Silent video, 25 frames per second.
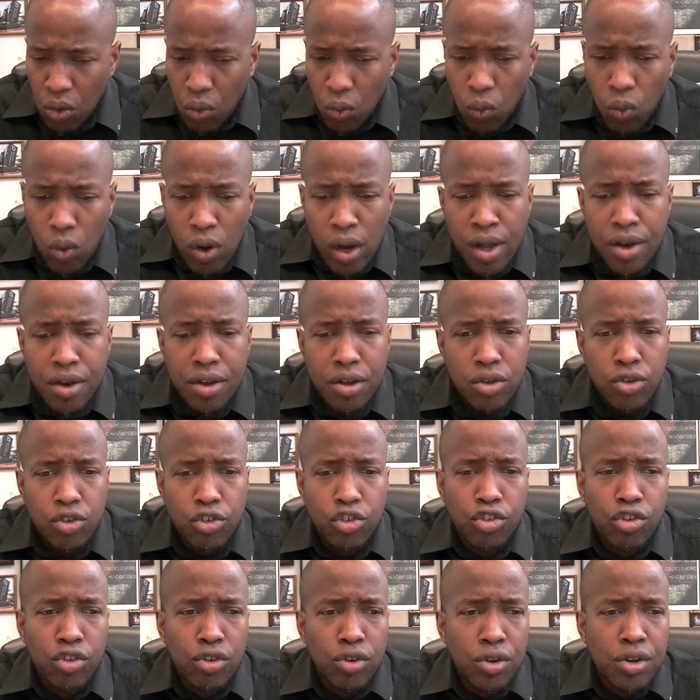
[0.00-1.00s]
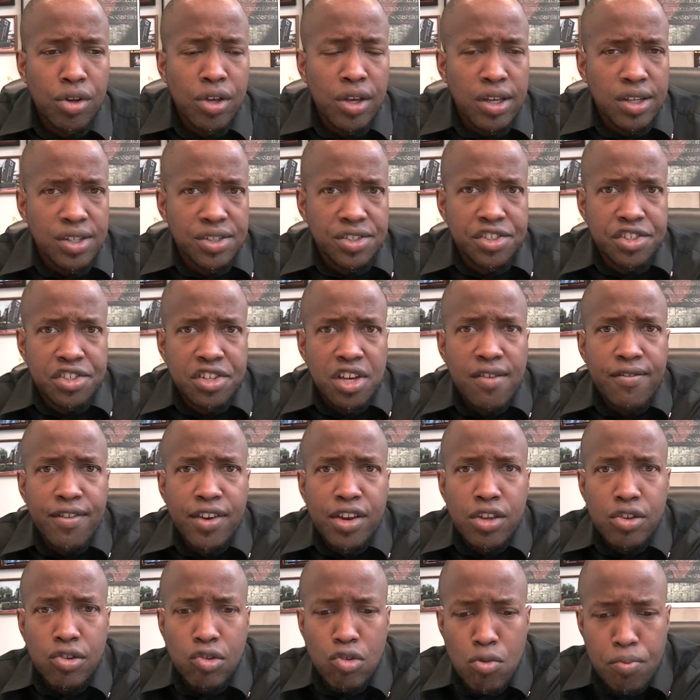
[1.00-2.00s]
what should
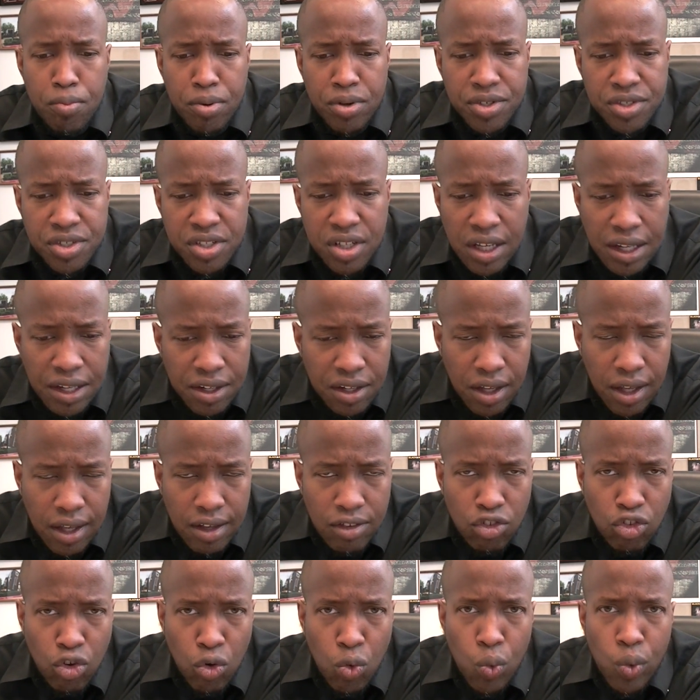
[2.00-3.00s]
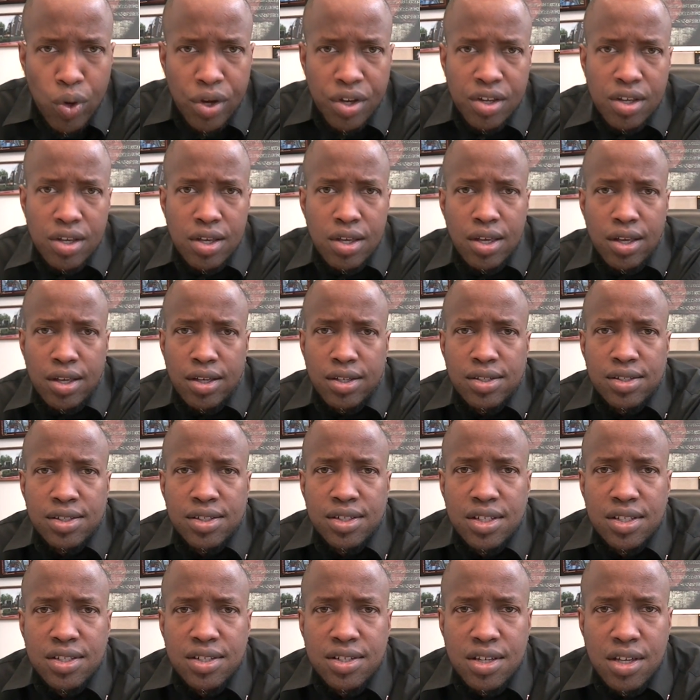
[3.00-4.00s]
72% in
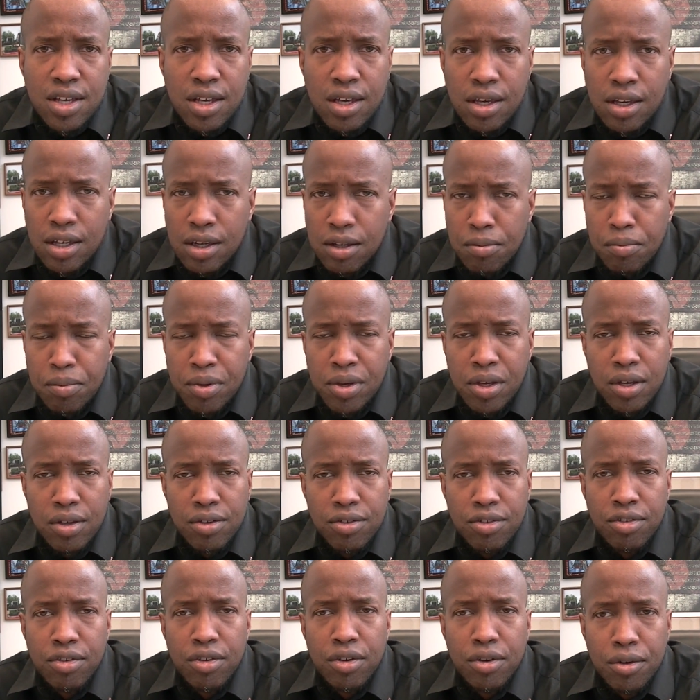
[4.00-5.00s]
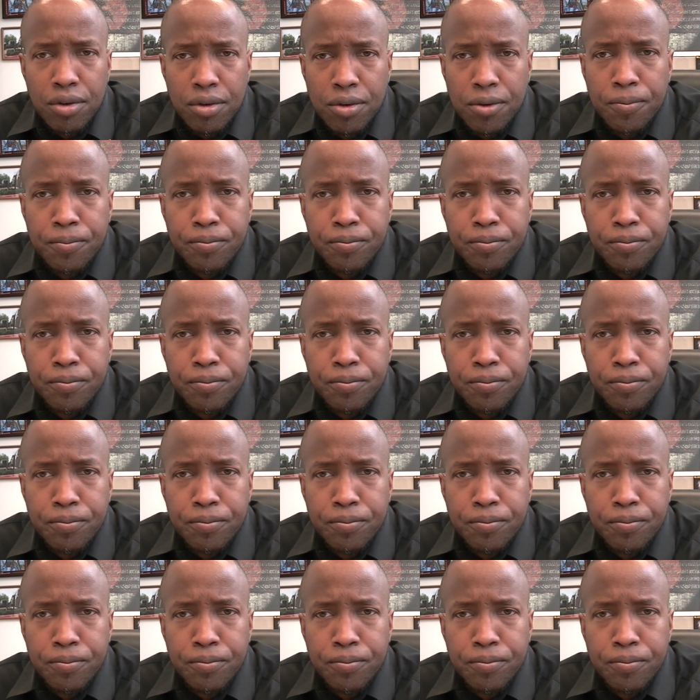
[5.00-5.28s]
2016 be considered?